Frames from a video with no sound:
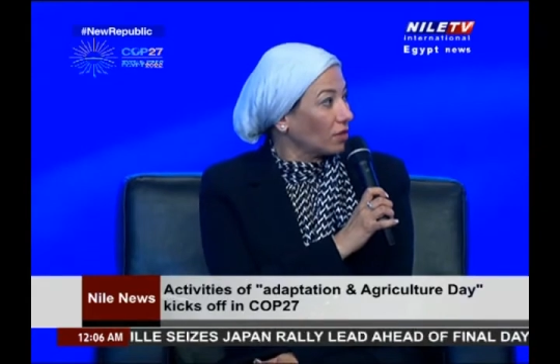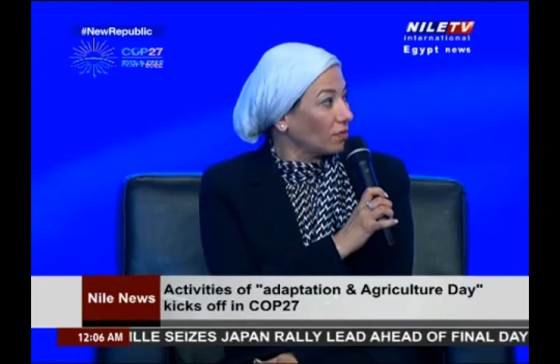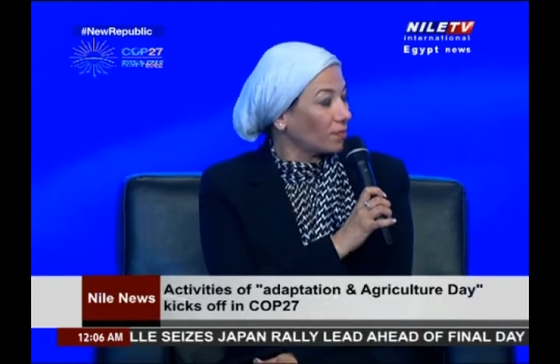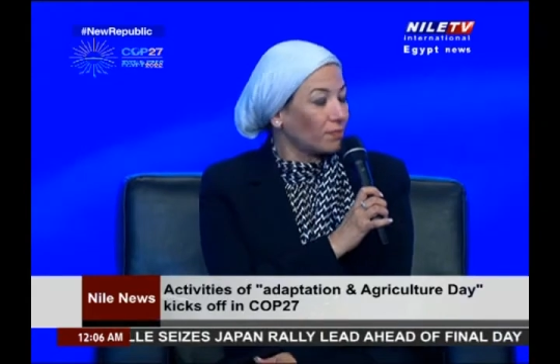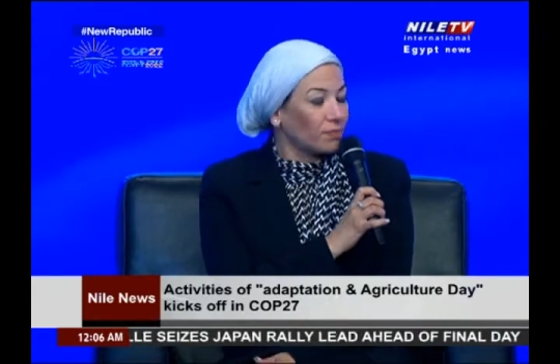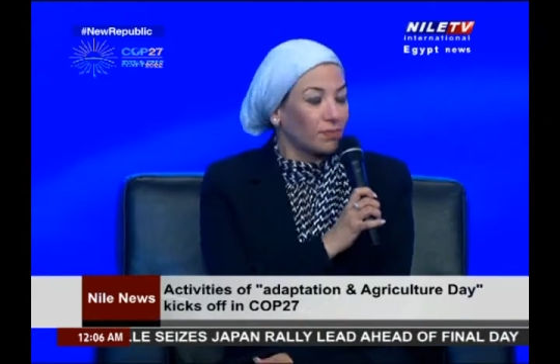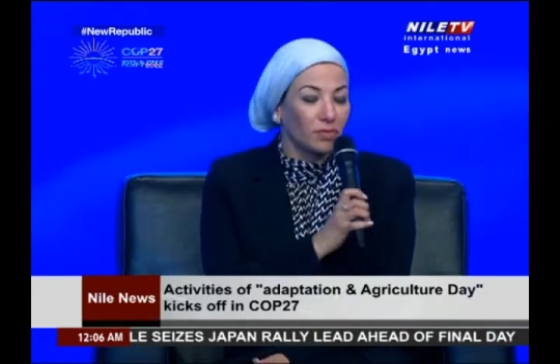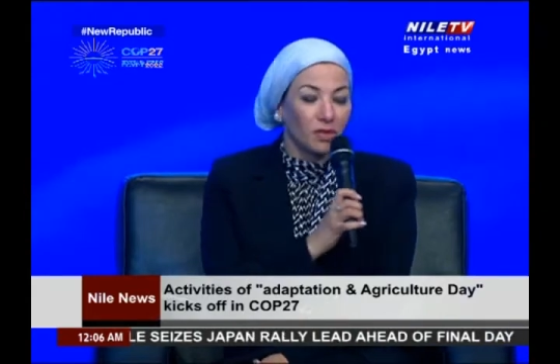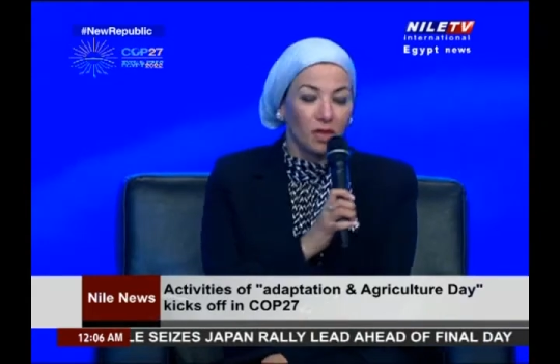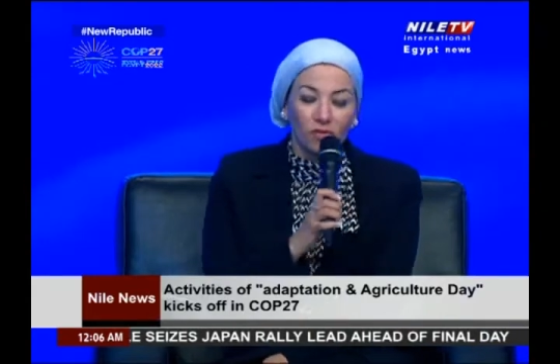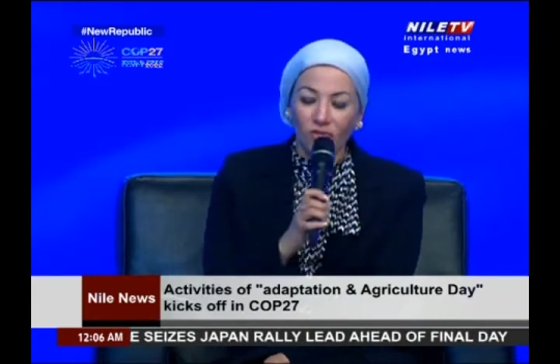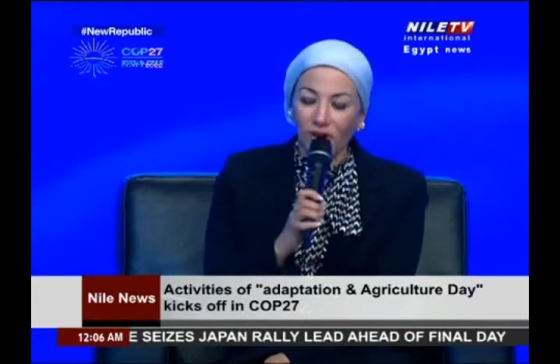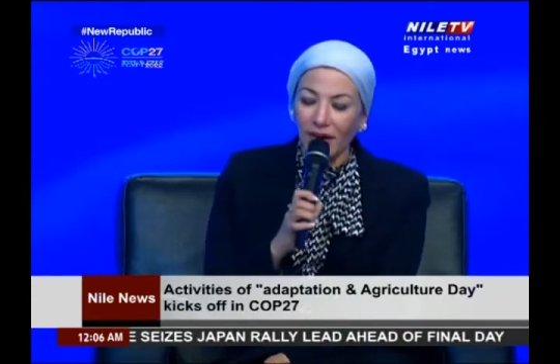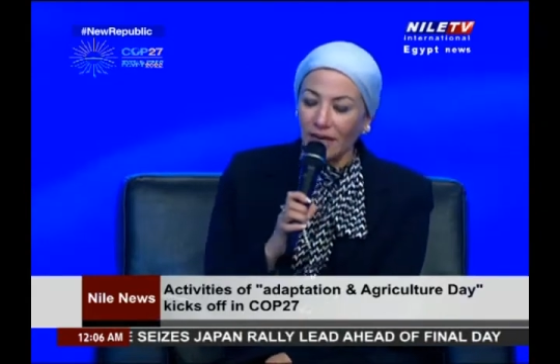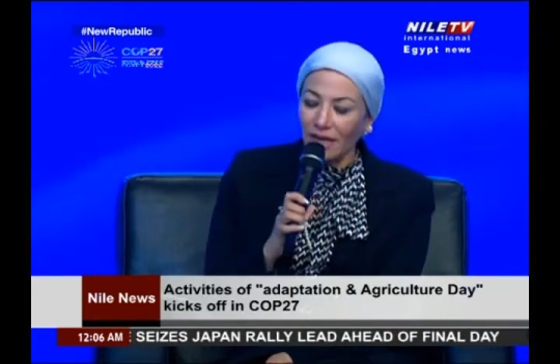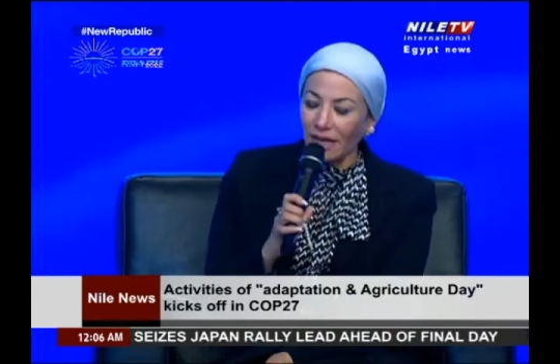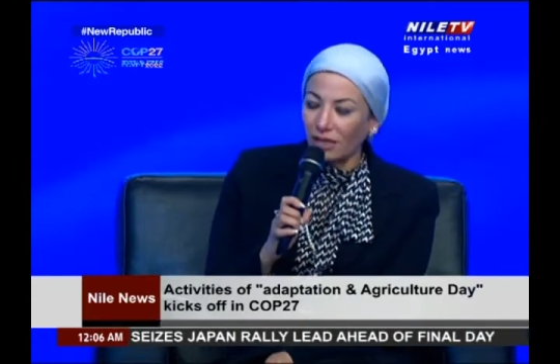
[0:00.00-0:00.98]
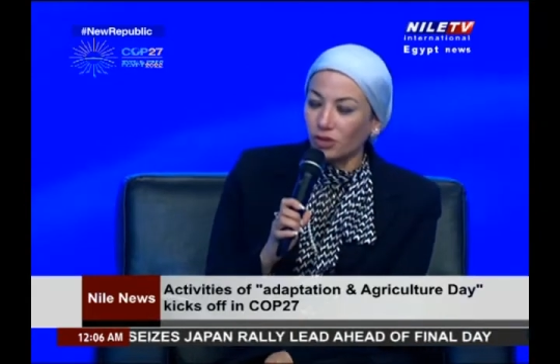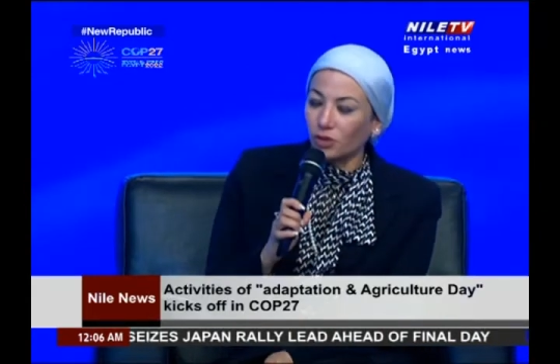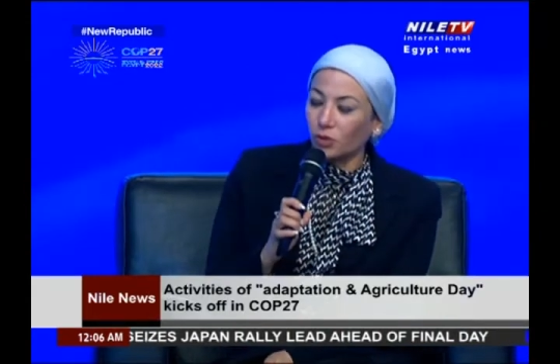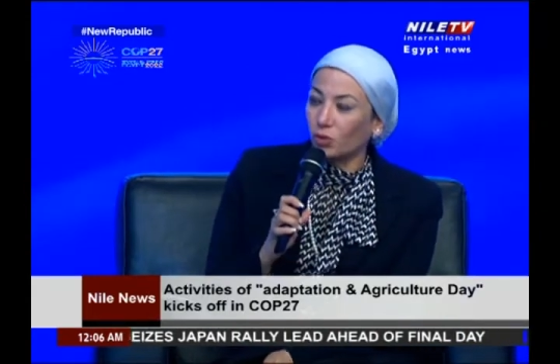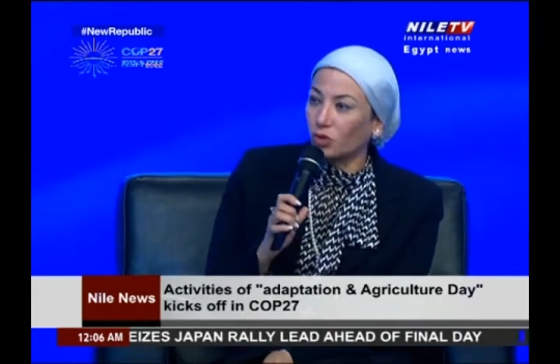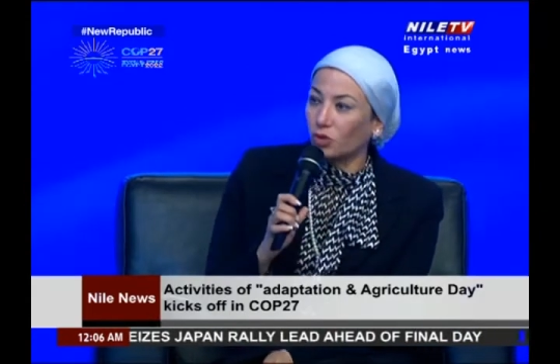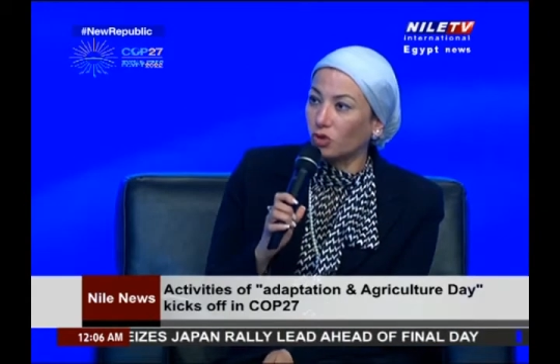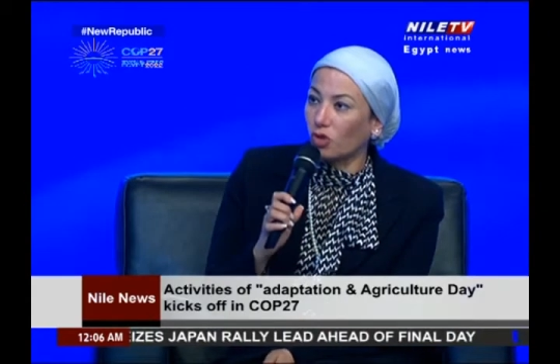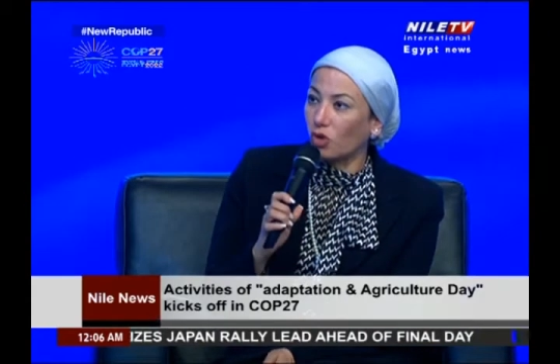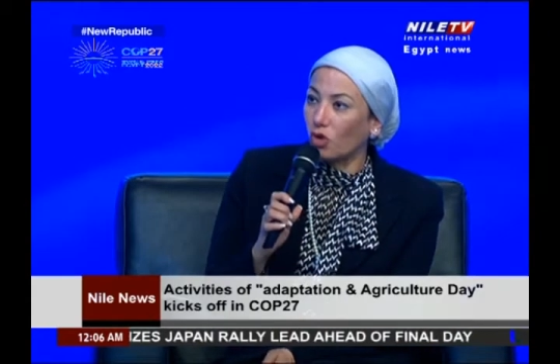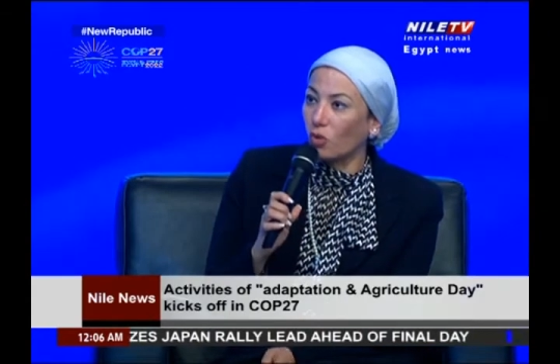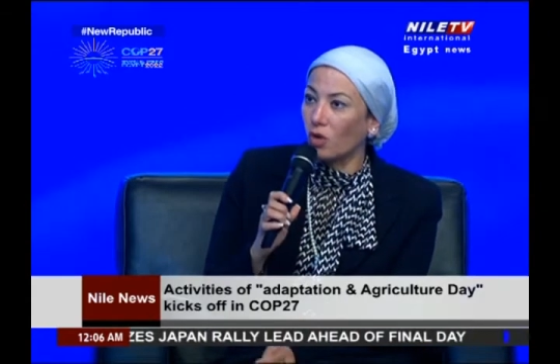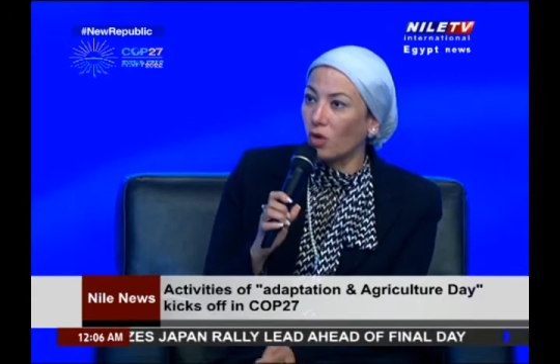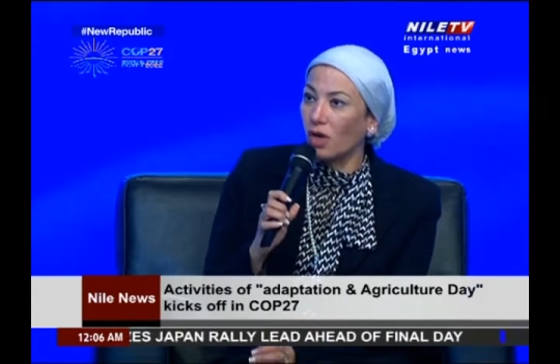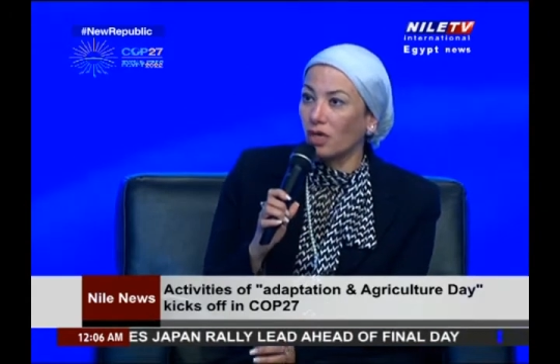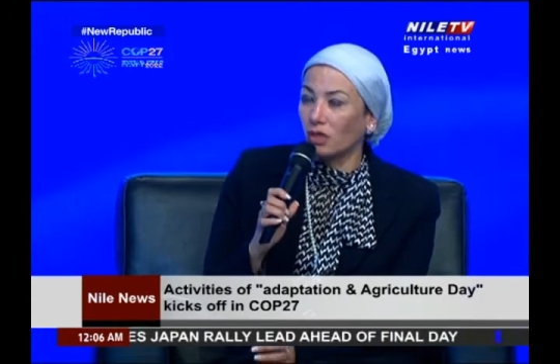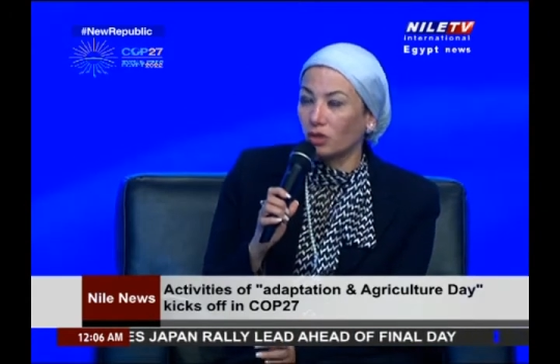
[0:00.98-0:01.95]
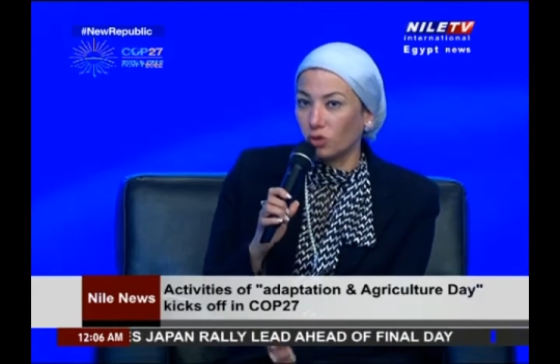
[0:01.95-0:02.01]
on agriculture and food
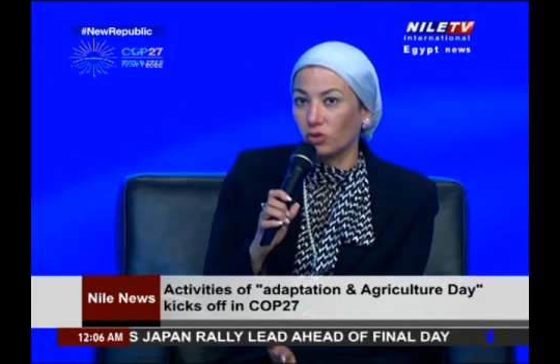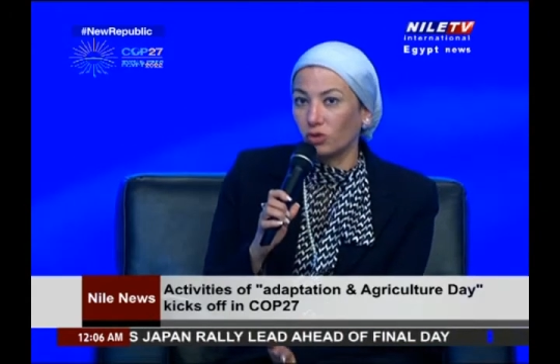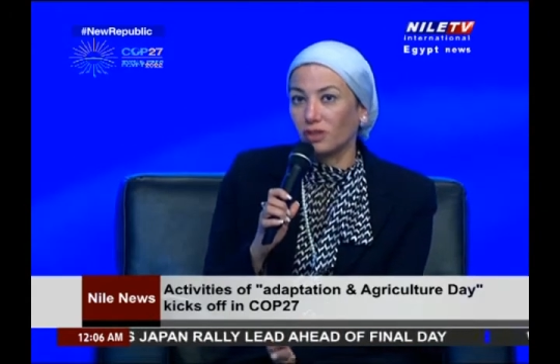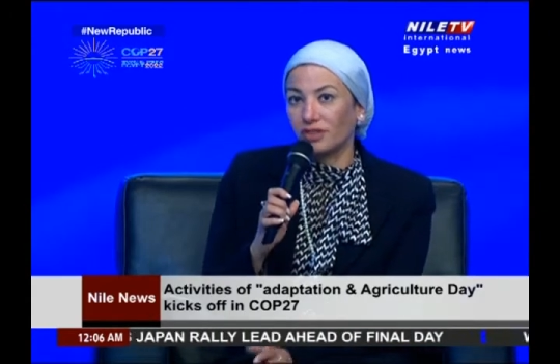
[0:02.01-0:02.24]
security,